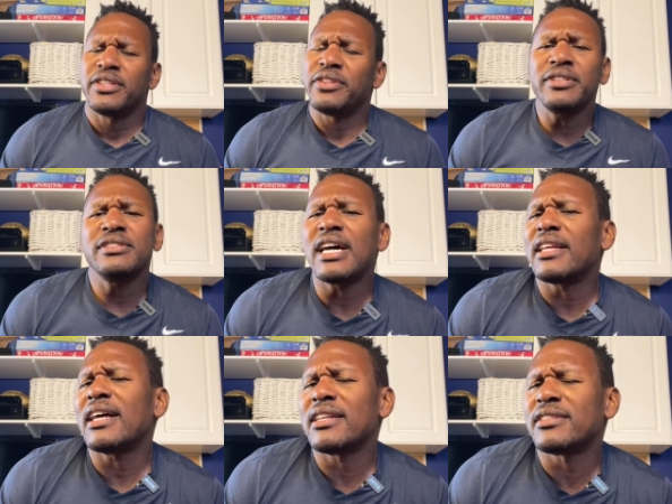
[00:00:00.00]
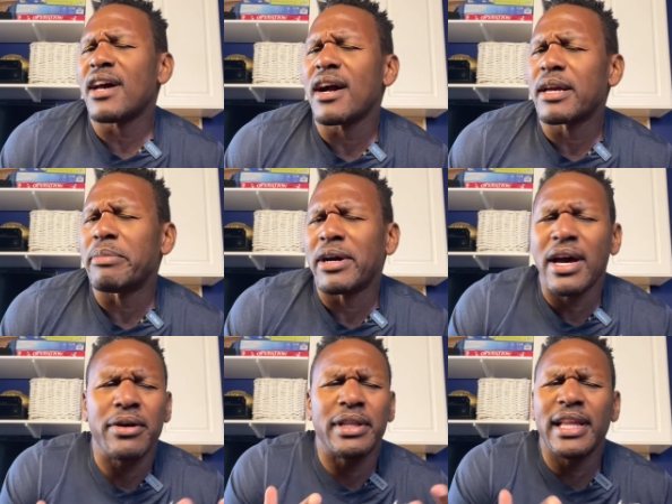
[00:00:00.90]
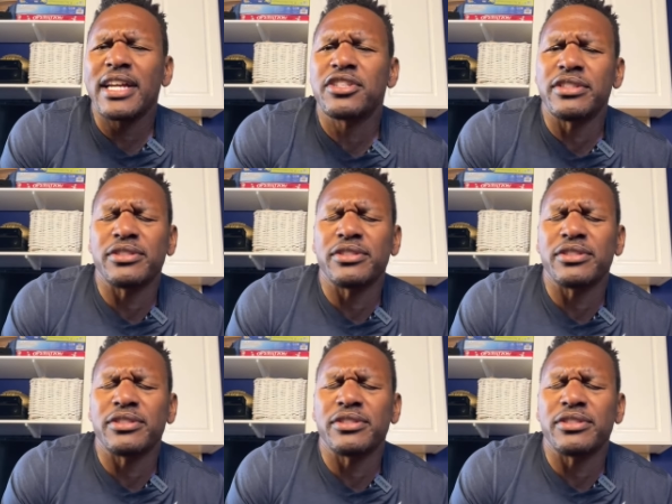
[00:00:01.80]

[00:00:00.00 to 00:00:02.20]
there's not a lot of talk about how elections